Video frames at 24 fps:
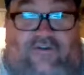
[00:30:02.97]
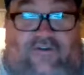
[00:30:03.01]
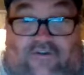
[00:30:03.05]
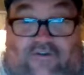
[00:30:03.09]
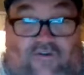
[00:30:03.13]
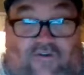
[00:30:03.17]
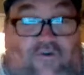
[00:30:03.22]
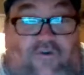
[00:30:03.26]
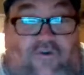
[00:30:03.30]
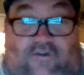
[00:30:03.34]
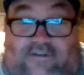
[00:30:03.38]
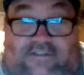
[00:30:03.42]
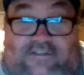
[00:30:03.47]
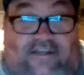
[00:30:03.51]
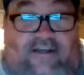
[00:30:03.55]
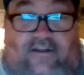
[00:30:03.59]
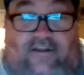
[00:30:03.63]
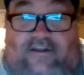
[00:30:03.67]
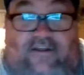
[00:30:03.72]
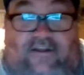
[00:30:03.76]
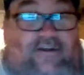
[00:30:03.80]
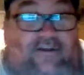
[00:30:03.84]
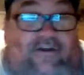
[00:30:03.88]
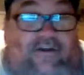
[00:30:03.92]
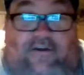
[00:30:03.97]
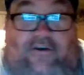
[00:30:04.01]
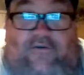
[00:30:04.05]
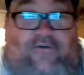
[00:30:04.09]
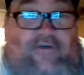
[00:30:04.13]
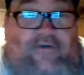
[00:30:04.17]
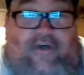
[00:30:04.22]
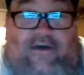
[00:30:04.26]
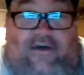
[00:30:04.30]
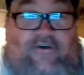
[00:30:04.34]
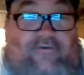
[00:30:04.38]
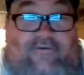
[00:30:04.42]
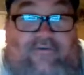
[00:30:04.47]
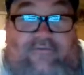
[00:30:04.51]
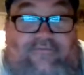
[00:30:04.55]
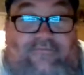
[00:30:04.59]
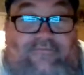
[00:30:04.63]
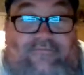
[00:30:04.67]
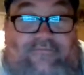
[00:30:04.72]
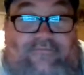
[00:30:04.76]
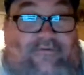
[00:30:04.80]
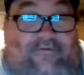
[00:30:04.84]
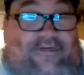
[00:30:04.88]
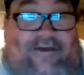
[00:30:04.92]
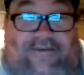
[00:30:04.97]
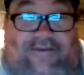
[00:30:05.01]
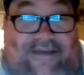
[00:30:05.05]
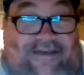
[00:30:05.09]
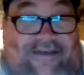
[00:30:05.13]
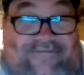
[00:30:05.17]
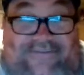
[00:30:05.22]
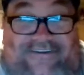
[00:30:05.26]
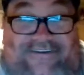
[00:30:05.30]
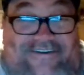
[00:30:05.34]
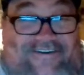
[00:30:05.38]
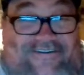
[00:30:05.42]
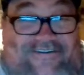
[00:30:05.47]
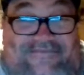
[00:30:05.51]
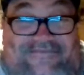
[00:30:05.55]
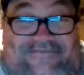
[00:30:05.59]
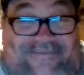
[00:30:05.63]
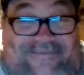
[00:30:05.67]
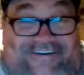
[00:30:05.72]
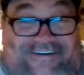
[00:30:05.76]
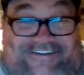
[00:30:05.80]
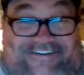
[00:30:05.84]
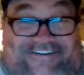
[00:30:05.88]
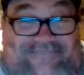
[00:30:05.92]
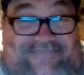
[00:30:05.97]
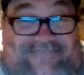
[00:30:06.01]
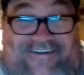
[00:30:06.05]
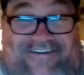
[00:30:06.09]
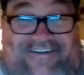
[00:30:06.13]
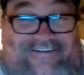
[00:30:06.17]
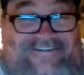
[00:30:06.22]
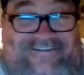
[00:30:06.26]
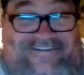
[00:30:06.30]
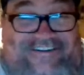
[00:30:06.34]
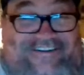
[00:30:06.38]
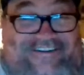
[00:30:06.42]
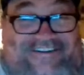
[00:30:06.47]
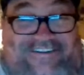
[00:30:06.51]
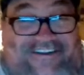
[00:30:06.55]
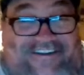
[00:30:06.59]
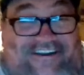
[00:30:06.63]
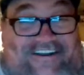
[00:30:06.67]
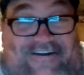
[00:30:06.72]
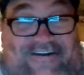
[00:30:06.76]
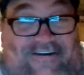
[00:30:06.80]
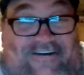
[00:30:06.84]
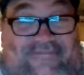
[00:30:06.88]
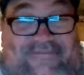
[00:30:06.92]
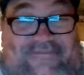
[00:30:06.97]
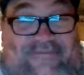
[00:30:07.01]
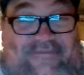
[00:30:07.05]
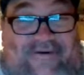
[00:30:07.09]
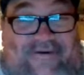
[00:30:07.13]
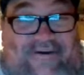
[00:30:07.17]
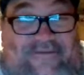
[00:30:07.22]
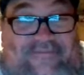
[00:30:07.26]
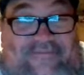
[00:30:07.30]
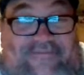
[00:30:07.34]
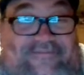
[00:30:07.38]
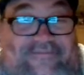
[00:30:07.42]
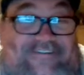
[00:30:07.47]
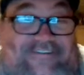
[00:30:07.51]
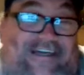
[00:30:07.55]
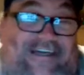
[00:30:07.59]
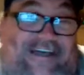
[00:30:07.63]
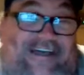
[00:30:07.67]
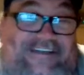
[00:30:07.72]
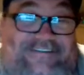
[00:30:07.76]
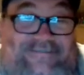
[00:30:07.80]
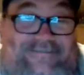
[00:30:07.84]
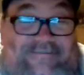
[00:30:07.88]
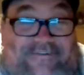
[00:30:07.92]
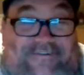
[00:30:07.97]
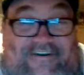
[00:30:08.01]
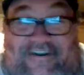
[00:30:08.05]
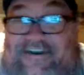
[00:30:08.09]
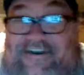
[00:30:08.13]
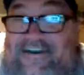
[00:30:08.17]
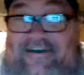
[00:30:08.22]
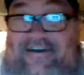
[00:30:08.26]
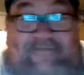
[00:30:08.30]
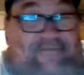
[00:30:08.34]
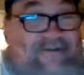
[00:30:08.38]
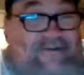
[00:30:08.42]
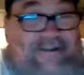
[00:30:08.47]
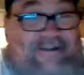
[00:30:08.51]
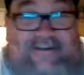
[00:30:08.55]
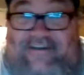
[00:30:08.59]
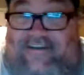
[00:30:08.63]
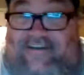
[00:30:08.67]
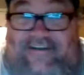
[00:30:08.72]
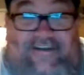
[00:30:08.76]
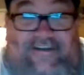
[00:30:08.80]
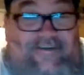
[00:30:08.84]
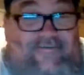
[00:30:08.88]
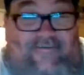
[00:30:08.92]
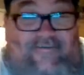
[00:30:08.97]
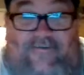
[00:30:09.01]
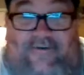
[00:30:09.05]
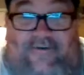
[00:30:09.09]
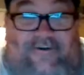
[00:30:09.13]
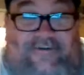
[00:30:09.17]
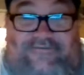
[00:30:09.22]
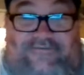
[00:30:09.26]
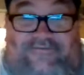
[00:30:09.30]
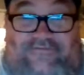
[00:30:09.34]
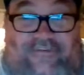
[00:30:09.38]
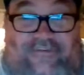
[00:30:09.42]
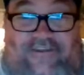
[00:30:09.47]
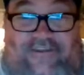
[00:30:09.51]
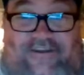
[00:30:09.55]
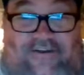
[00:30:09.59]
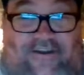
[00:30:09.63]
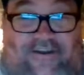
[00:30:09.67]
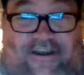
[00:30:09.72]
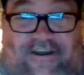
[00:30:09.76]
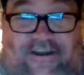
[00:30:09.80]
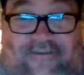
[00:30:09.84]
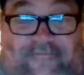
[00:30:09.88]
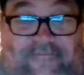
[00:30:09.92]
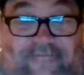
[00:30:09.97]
cool as hell without having to do much. I mean, you're just cleaning off the bottom of the last one, but it works really great.